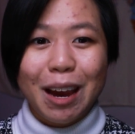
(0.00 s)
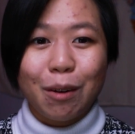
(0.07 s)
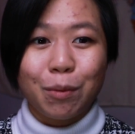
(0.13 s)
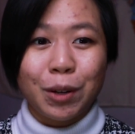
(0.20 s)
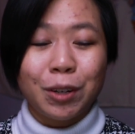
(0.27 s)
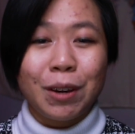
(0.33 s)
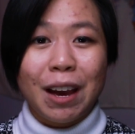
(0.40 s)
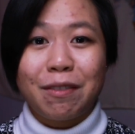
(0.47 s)

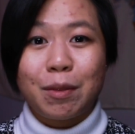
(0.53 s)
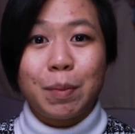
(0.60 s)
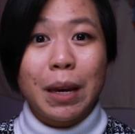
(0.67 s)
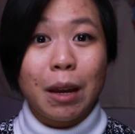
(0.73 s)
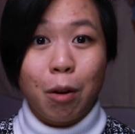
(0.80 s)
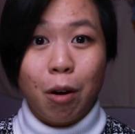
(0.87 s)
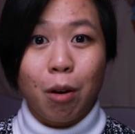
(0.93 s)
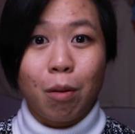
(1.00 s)
when you have to be
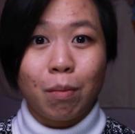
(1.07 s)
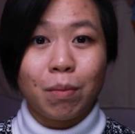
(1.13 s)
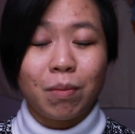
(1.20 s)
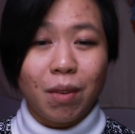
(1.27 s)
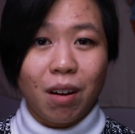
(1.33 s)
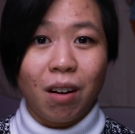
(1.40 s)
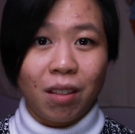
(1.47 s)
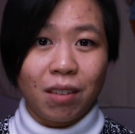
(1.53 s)
at home
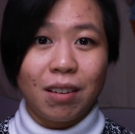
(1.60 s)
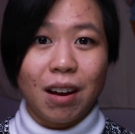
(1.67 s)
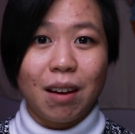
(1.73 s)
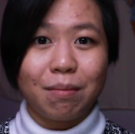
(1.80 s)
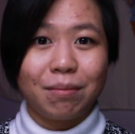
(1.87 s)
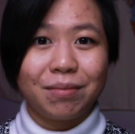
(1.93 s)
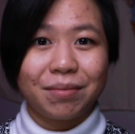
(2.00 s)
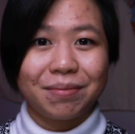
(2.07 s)
all the
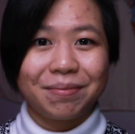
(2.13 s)
time.